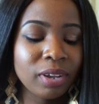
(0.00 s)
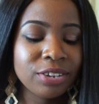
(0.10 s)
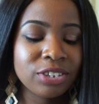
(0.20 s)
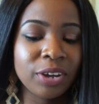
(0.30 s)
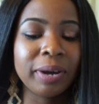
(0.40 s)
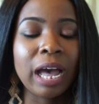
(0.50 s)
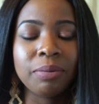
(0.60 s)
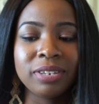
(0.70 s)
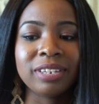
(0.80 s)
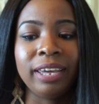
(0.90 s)
So I
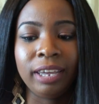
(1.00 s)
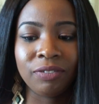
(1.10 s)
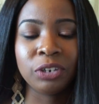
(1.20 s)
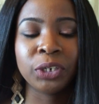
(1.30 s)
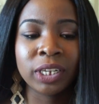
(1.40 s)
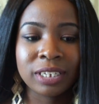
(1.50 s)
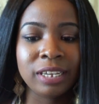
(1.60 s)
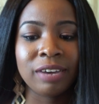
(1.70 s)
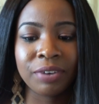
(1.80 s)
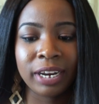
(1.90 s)
would say if you drink
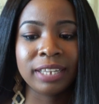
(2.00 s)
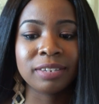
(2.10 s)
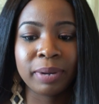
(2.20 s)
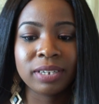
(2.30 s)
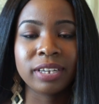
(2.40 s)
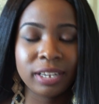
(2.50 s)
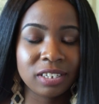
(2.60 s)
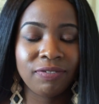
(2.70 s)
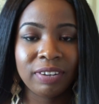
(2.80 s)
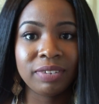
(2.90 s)
tea every day, that's about 10
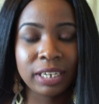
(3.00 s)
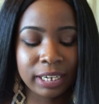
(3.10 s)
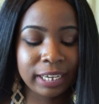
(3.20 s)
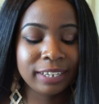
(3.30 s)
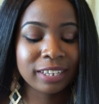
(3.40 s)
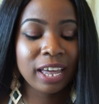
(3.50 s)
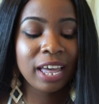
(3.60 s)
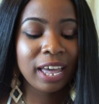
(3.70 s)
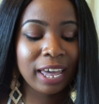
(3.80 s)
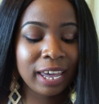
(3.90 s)
to 15 days.
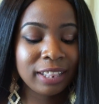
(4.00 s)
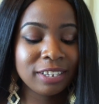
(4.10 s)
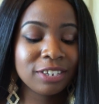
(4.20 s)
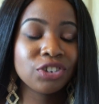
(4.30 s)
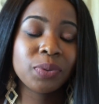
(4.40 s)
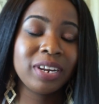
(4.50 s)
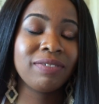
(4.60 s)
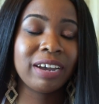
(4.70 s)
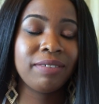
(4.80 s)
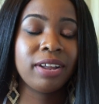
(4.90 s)
And this is
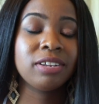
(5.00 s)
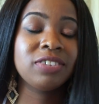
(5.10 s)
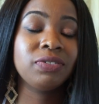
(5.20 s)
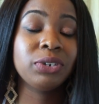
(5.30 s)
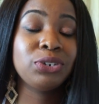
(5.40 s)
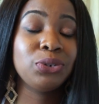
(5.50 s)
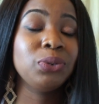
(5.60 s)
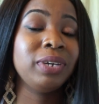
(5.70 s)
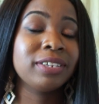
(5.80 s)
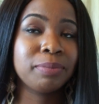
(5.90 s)
$25 for a
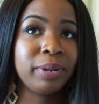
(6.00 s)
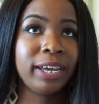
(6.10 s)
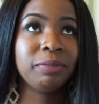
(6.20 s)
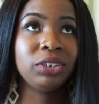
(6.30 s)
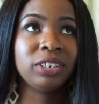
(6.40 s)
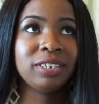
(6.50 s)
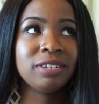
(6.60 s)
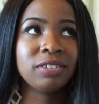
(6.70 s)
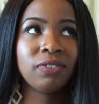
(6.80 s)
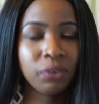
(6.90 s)
2-week supply, which
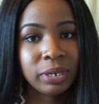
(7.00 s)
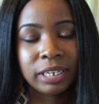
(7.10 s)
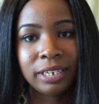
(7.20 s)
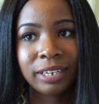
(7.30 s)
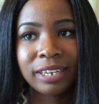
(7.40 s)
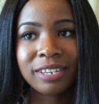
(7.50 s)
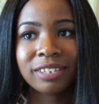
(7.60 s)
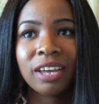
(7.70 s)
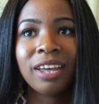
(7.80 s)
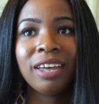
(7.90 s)
is 14 days.